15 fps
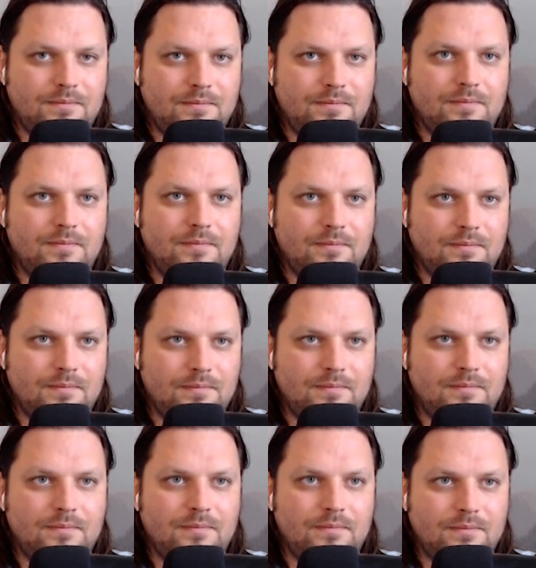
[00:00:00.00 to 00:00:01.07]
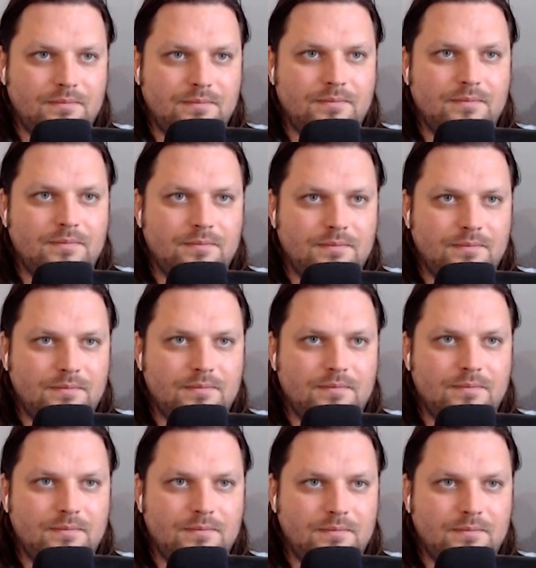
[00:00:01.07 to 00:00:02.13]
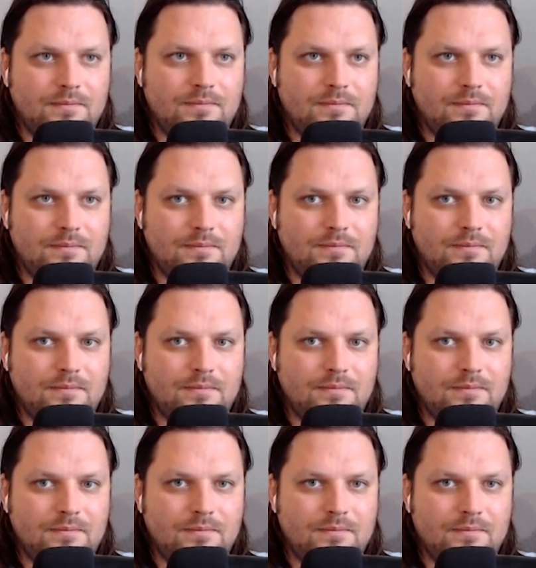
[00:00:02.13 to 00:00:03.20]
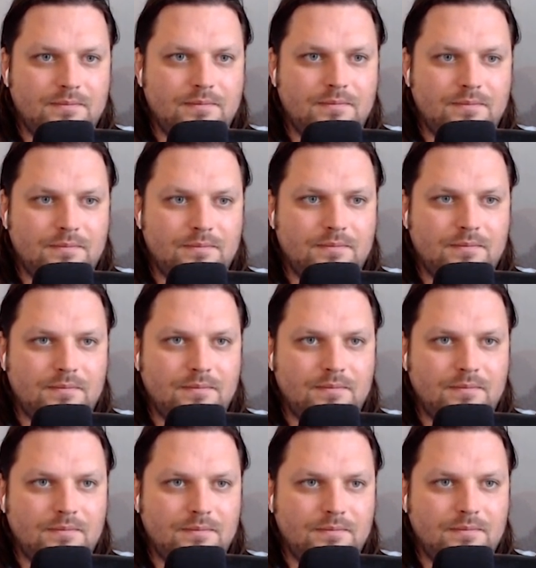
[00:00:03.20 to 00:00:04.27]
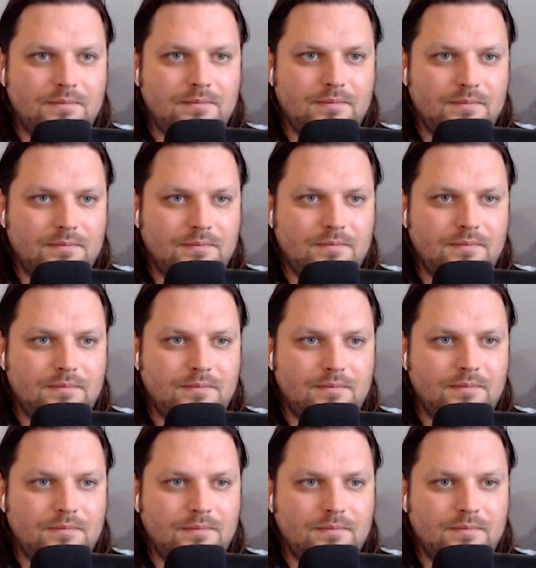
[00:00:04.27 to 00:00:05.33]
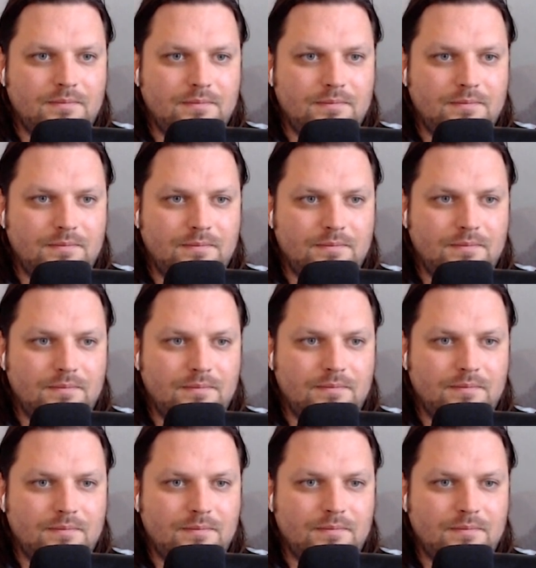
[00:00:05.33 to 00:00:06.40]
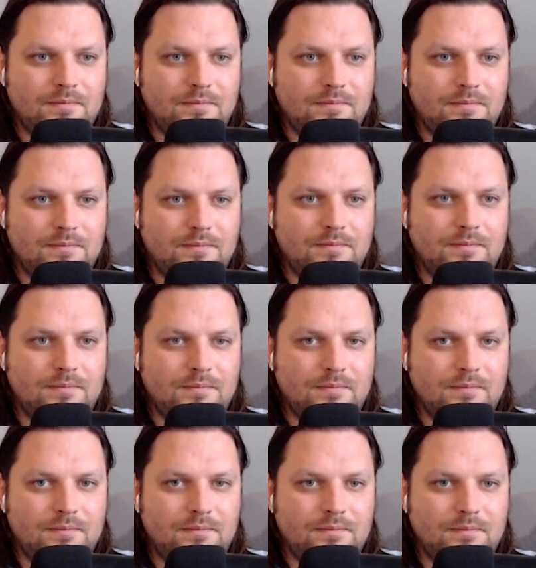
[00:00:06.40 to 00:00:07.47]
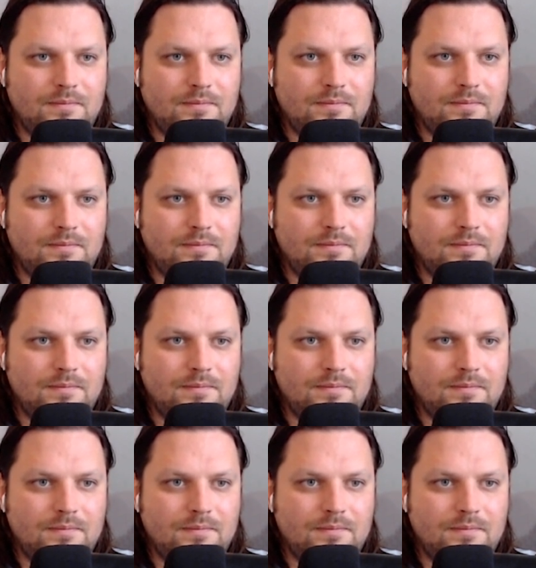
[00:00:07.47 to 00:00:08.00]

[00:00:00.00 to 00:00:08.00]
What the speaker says: No words are spoken by the person on screen.